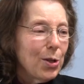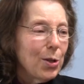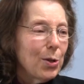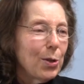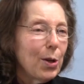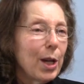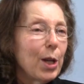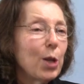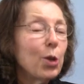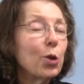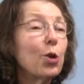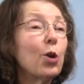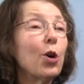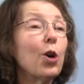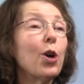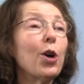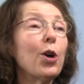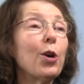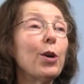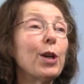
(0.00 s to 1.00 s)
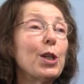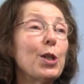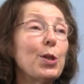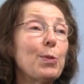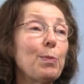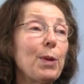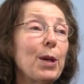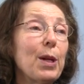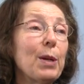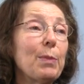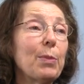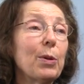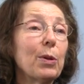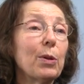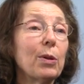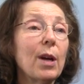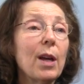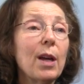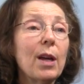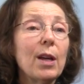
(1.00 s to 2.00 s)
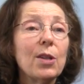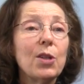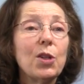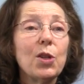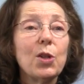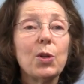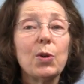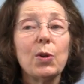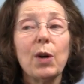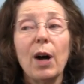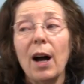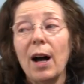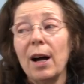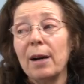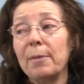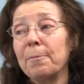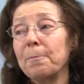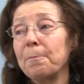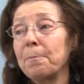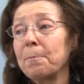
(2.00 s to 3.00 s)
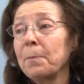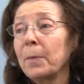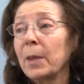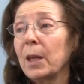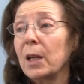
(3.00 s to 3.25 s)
to encourage people to um,